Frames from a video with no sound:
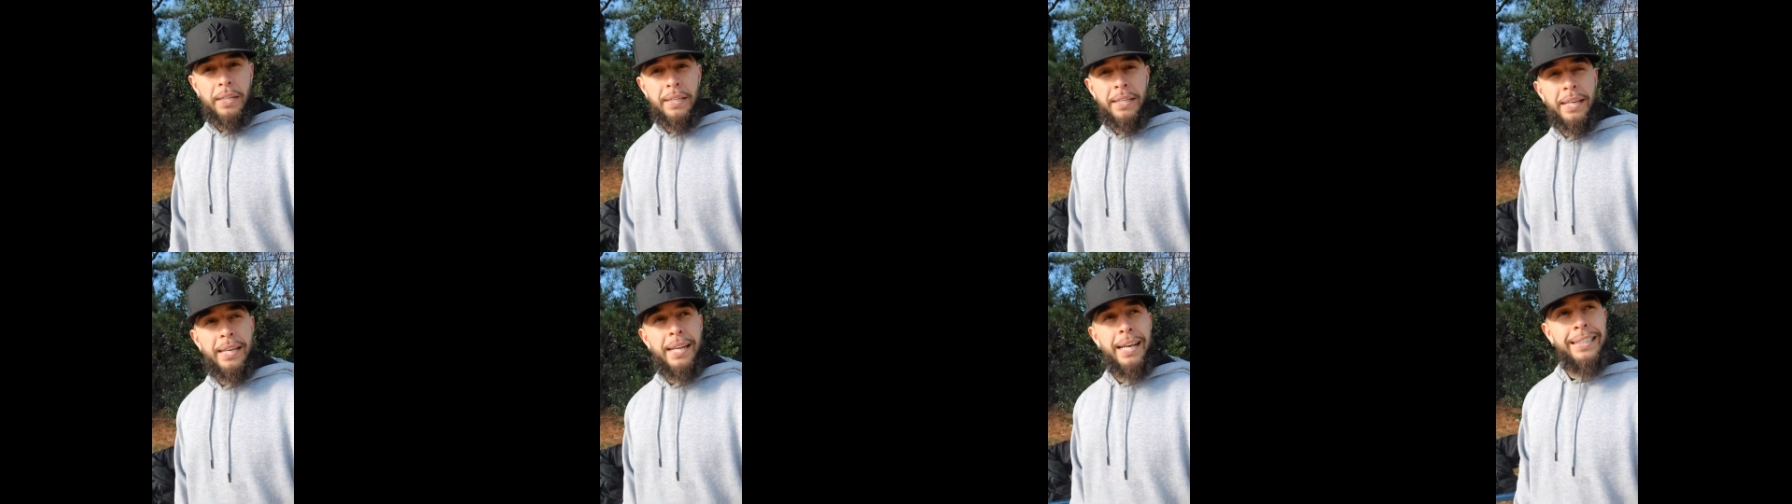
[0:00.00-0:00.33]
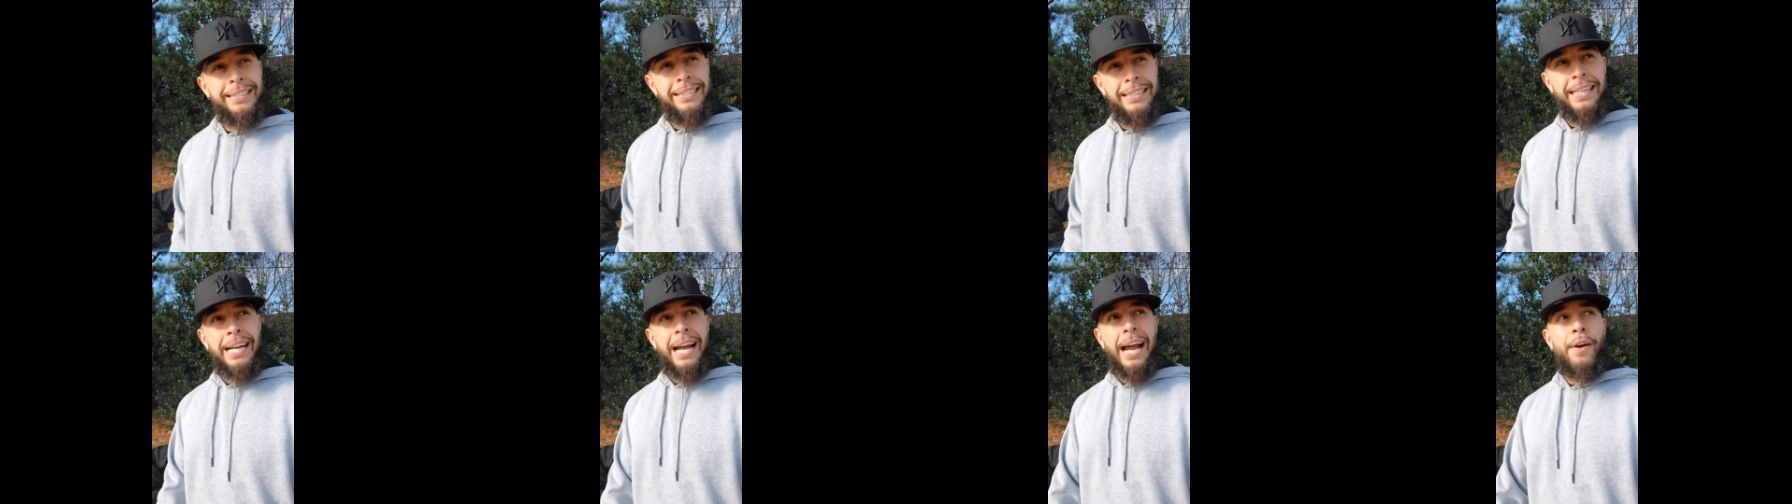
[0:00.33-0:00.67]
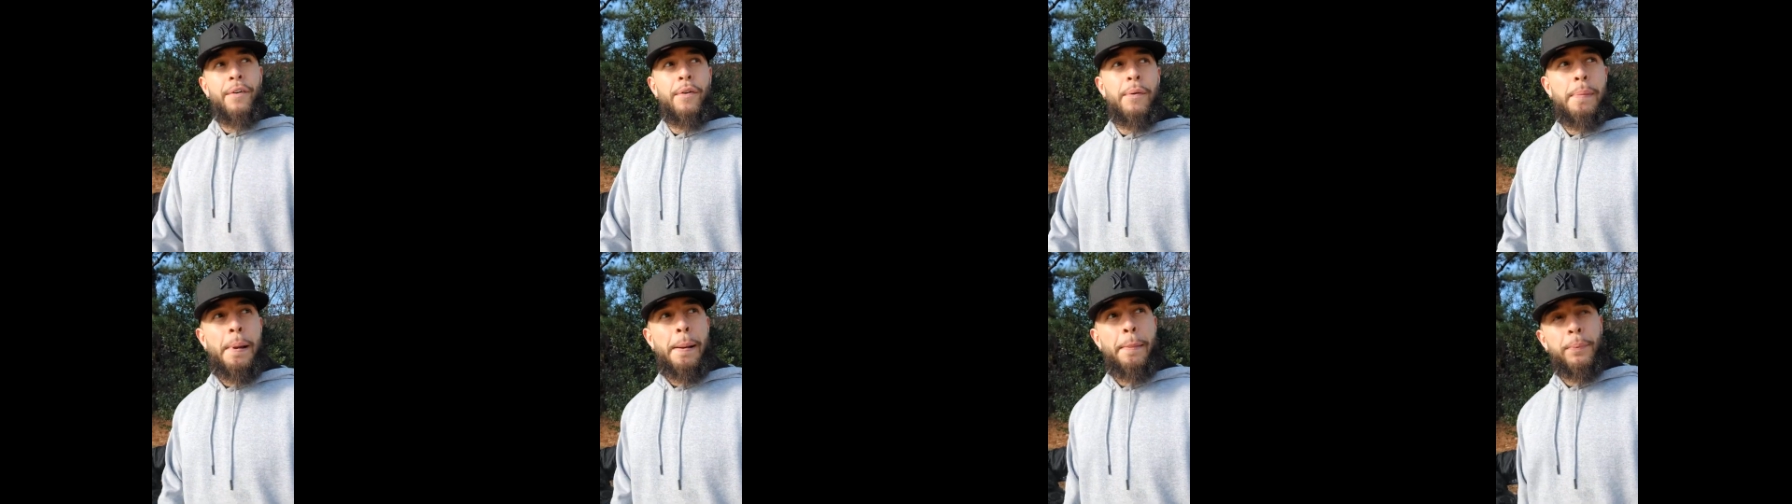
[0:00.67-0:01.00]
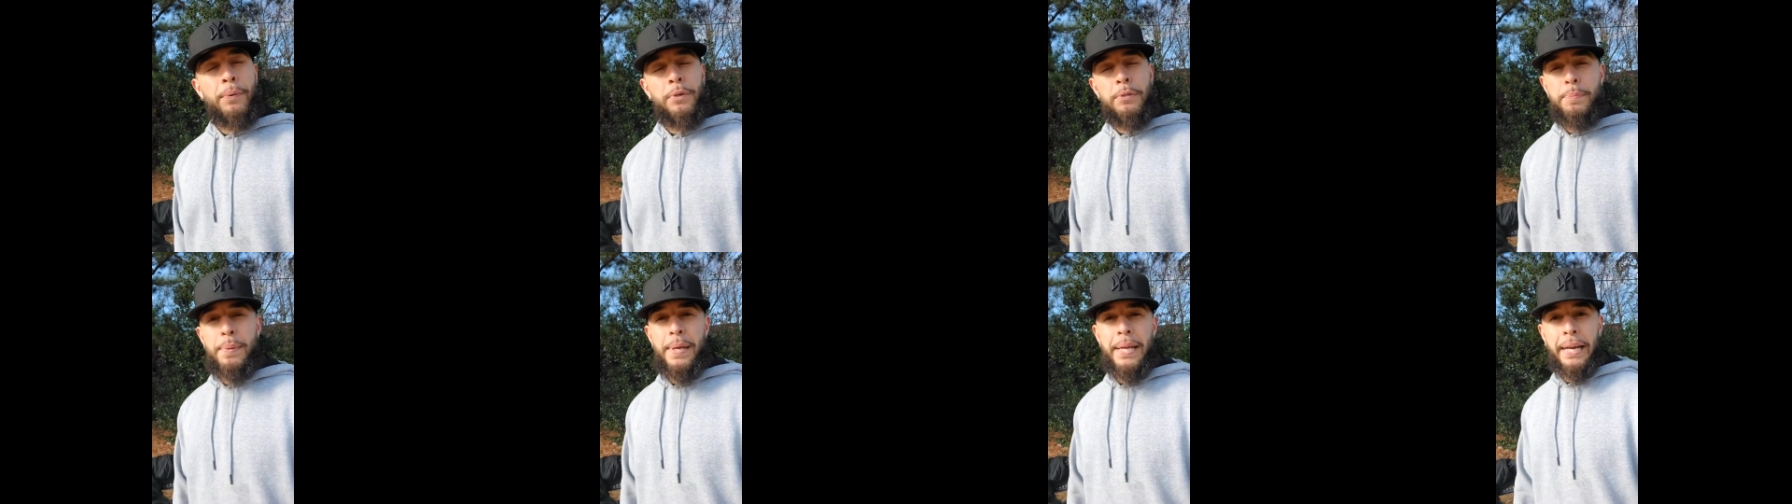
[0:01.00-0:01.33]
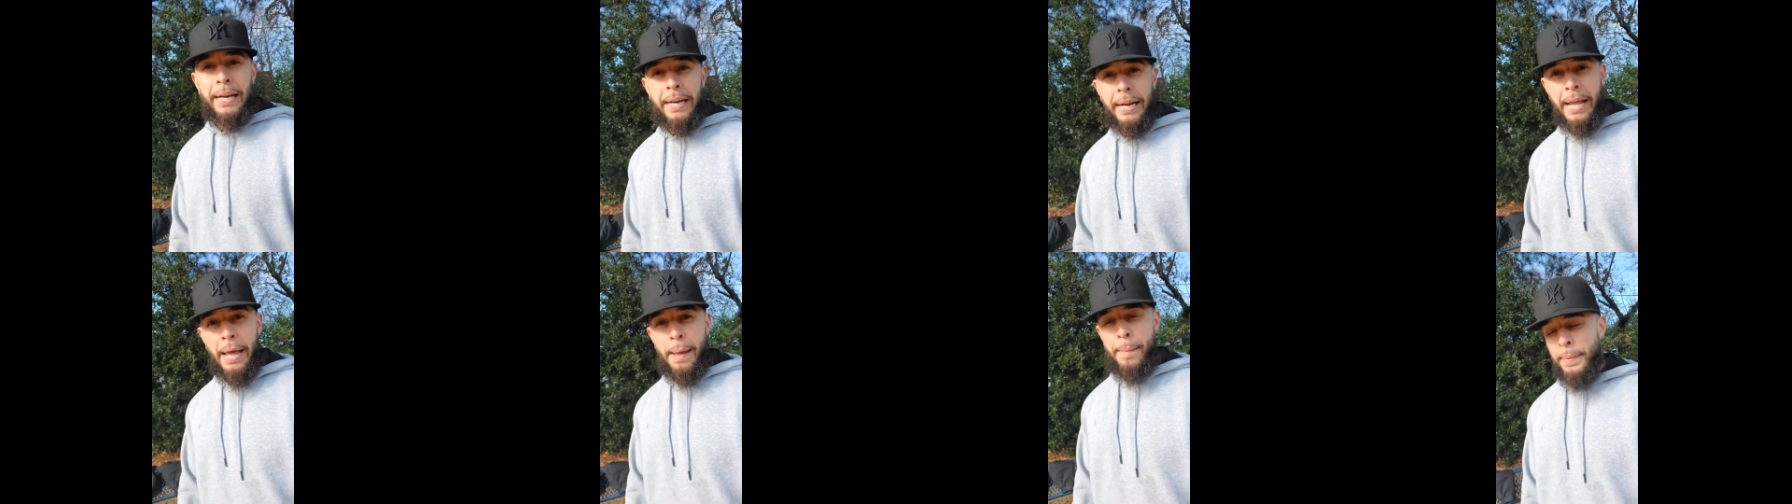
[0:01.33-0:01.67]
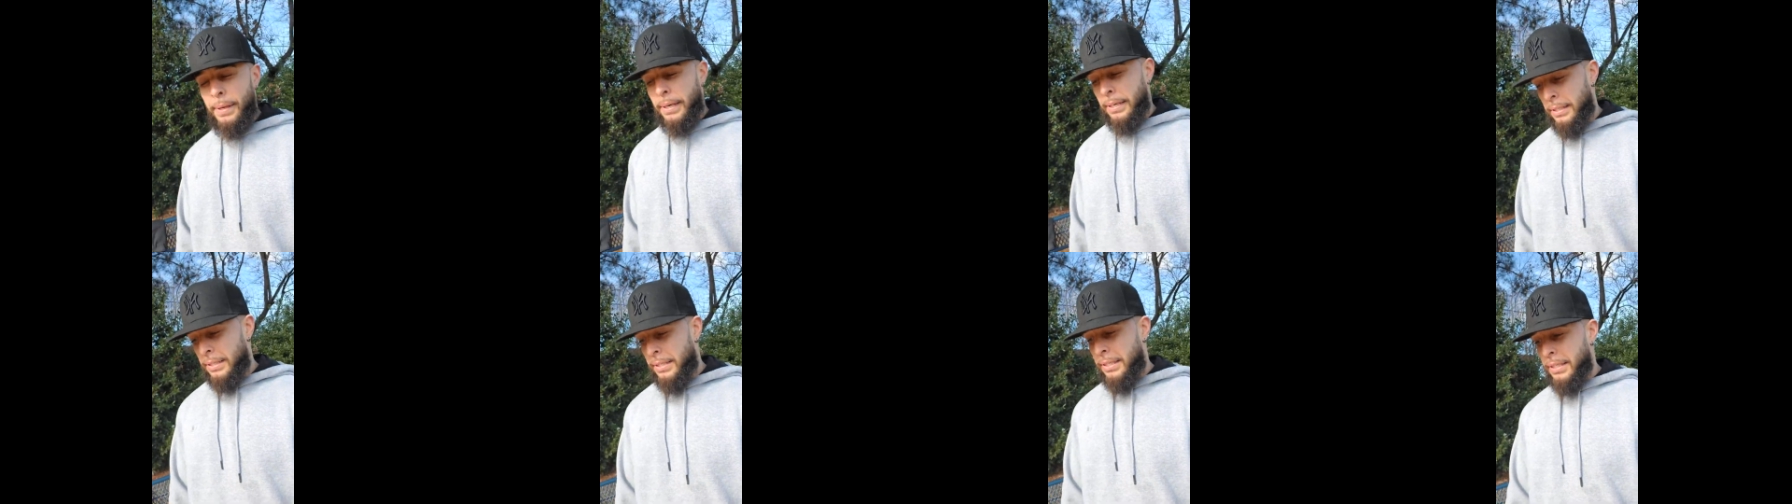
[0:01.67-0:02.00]
next thing I remember was being in an
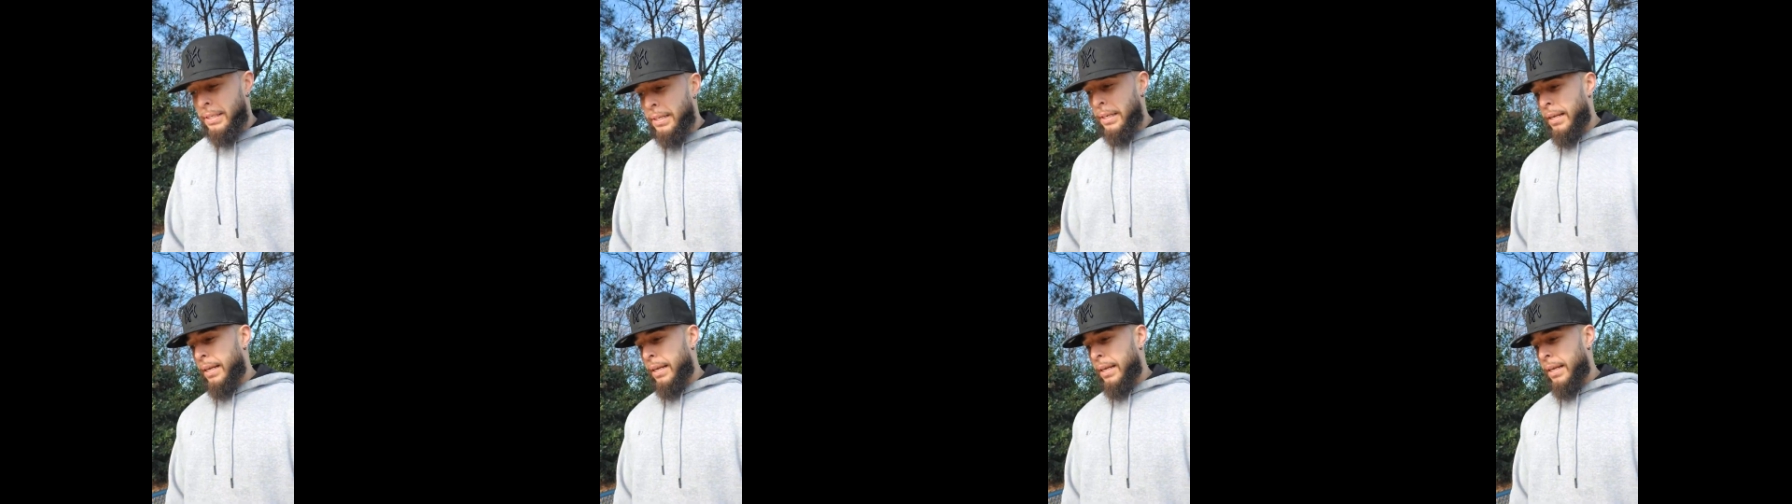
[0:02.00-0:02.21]
ambulance.